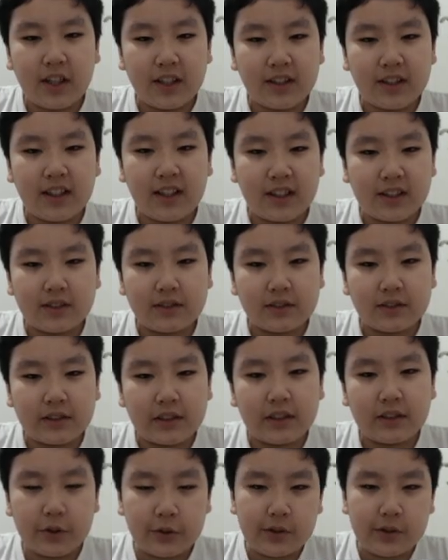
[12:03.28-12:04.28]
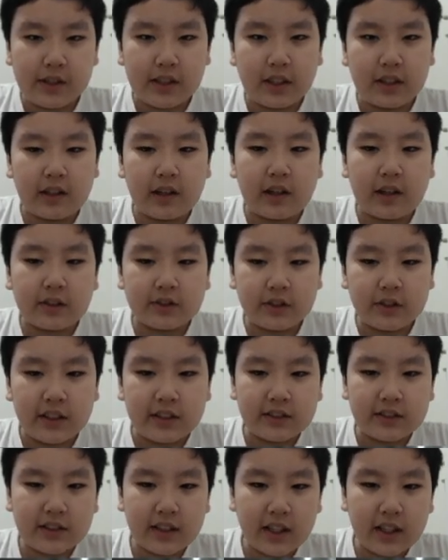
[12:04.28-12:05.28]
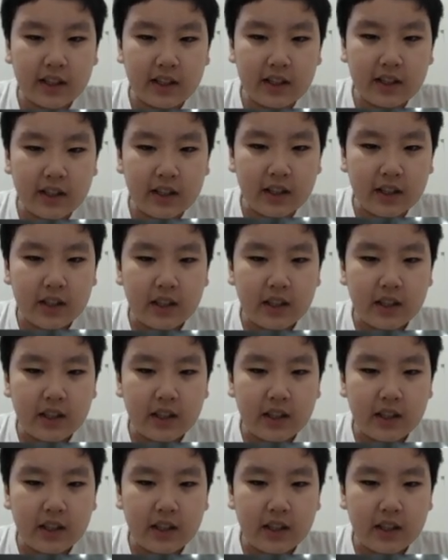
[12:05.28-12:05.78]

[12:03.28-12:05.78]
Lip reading: that, they are still using the Narcidesi.